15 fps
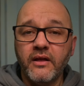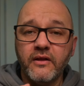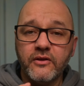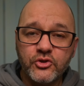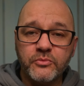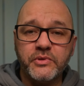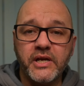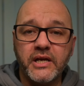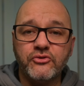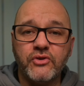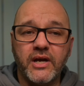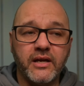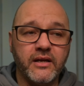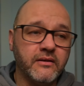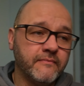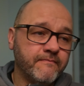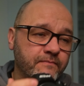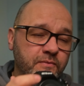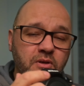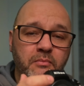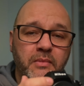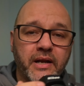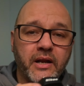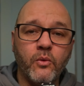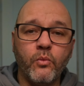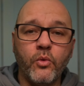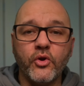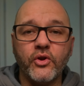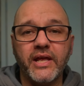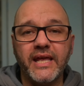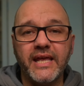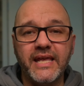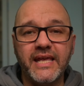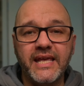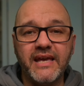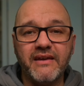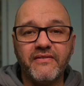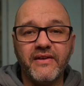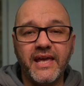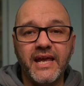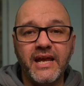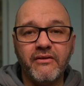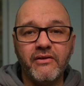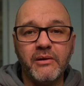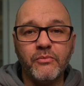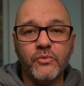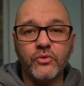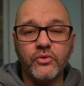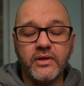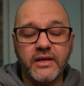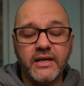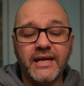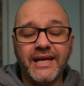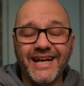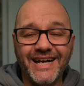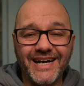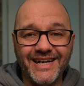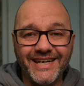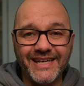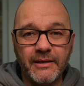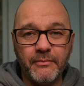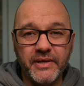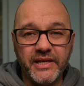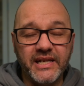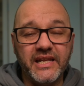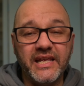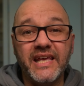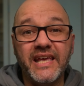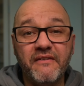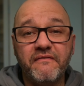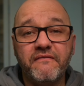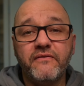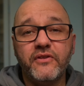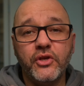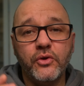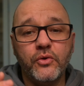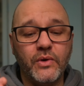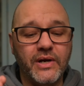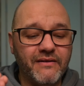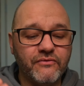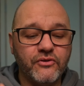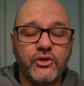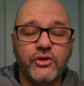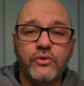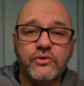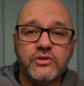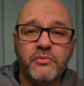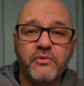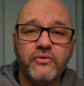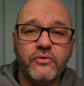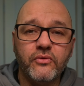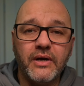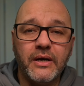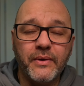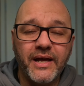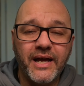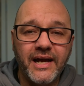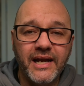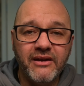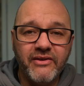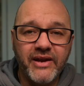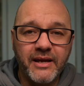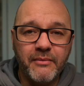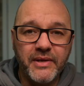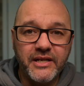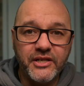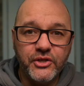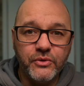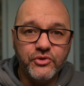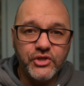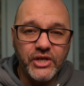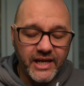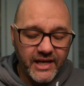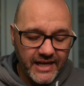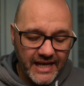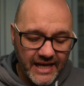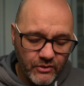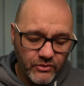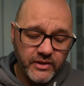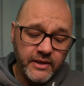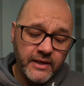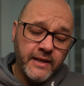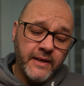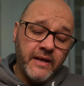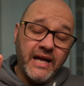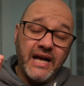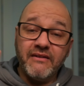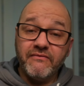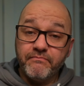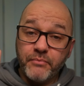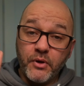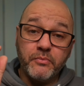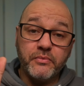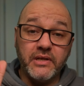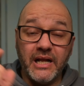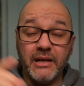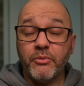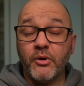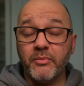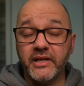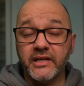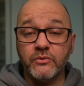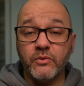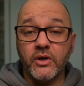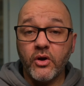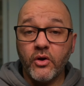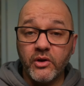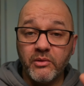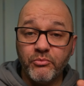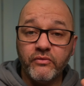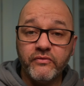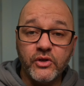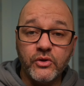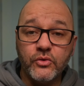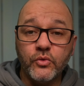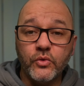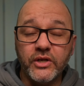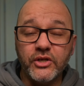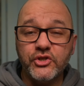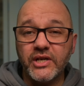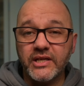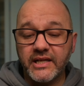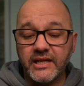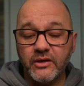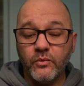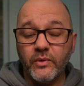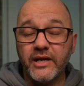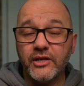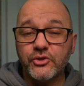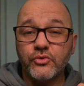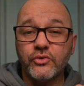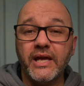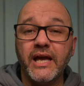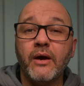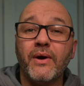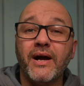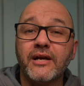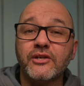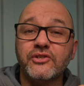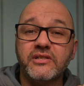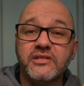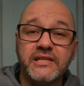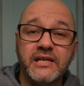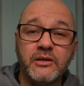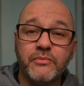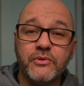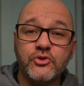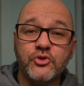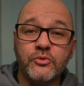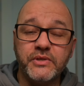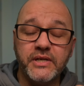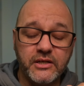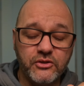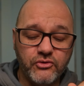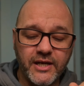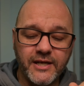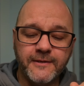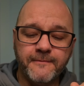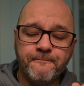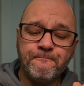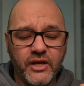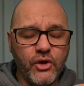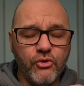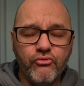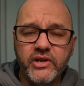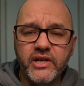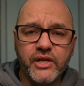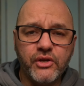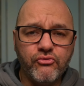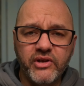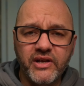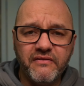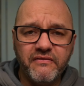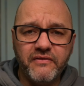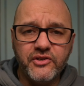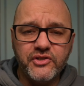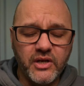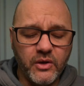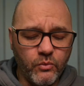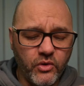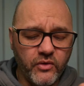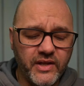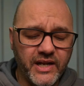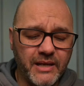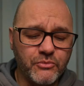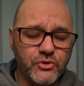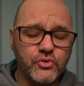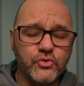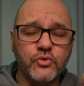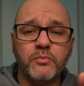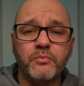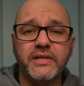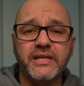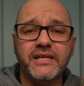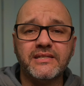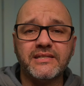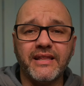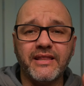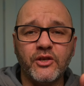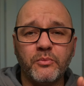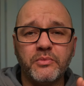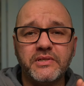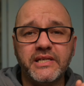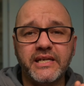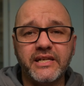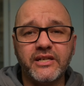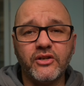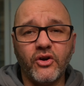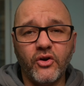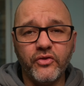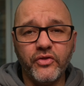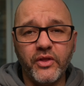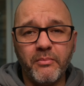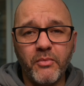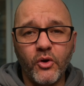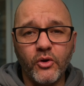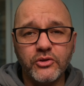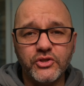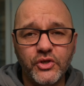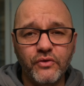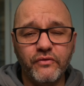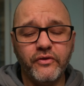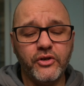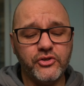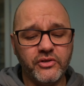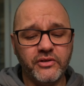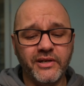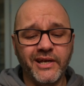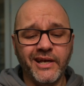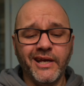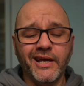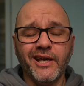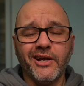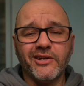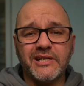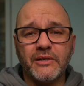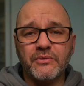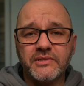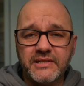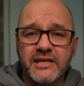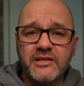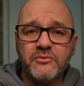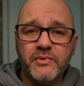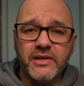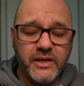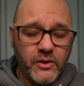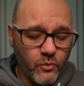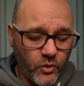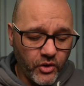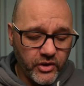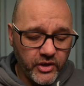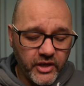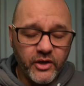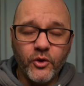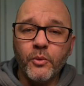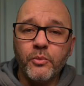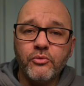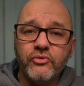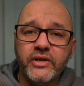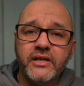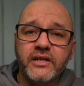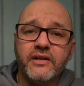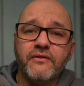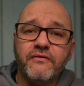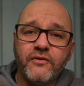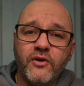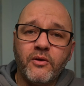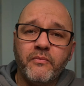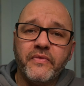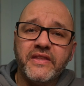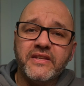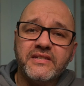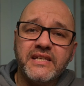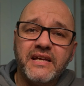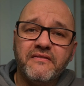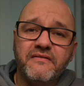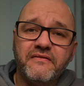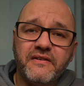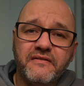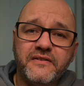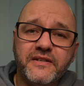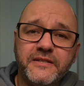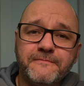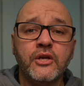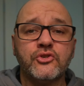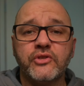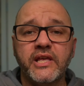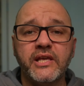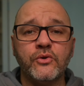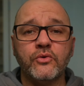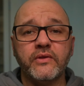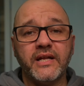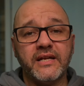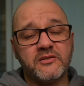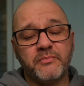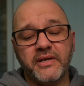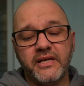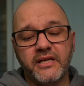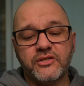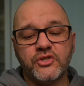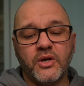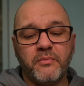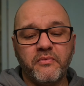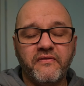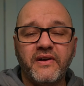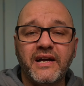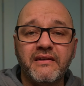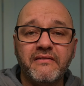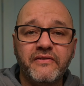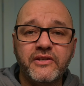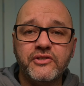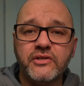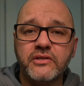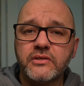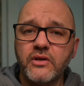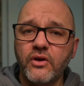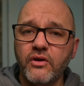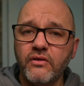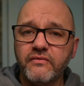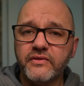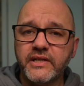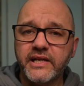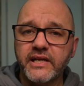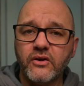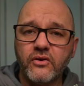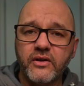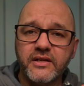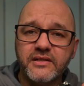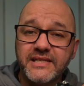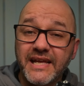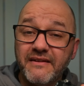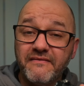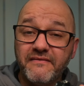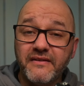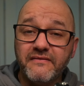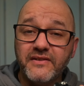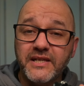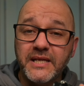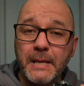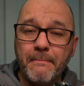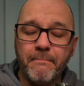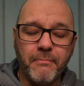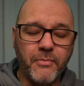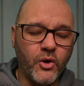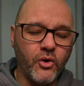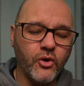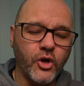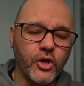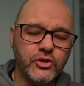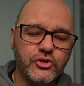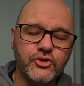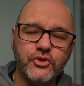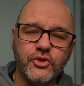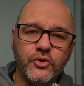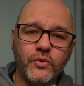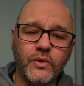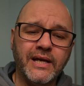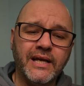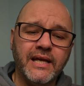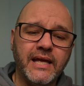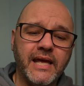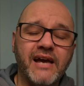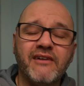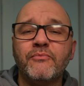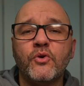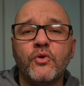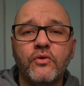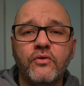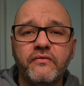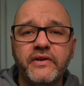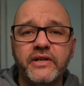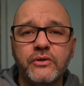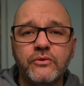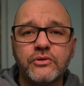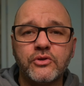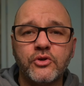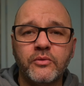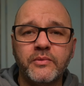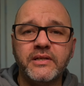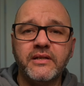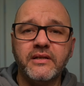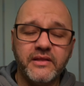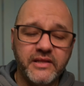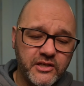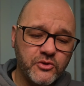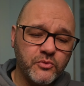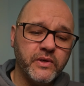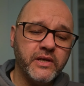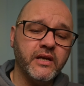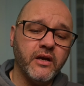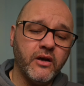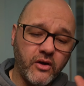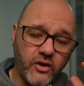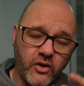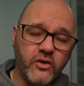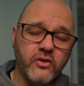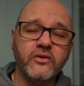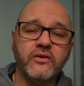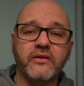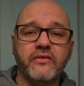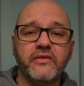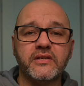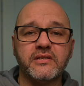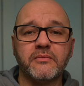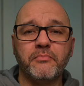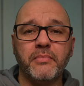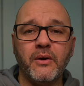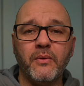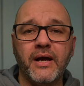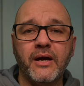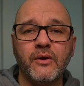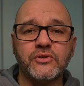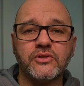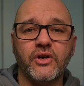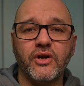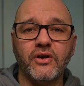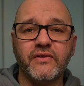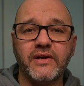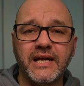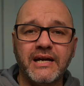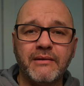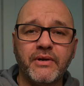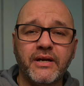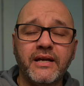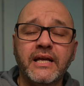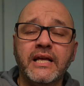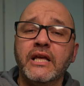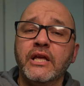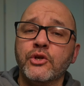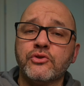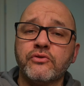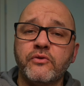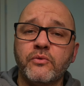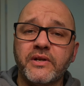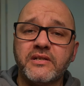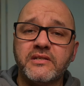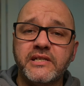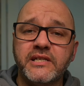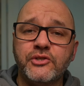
subject tracking no matter what AF area mode I am in. If you have not used it before, I would highly recommend you check it out. I'll pop a link to a card above. You can go and check that out, where I show you how I actually set up the subject tracking. A really great feature, and one that I'm so pleased that they updated on the Mark II version, because I was desperately wanting it upgraded from the Z50. So there you go. That's my top 5 features of the Nikon Z50 Mark II. I have more videos coming this way on this powerhouse of a camera, so if you want to stay